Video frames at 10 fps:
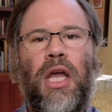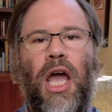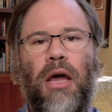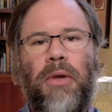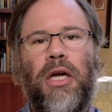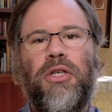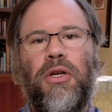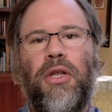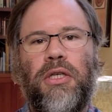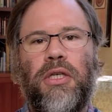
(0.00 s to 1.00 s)
and make sure
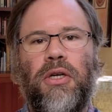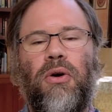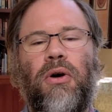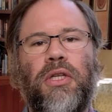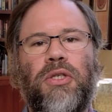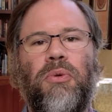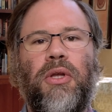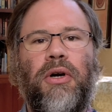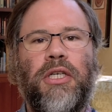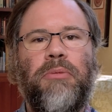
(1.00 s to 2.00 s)
that it's in accordance with
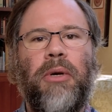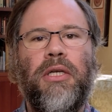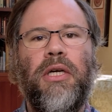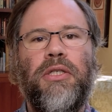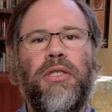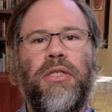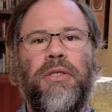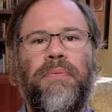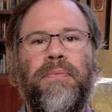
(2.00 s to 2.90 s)
their expectations.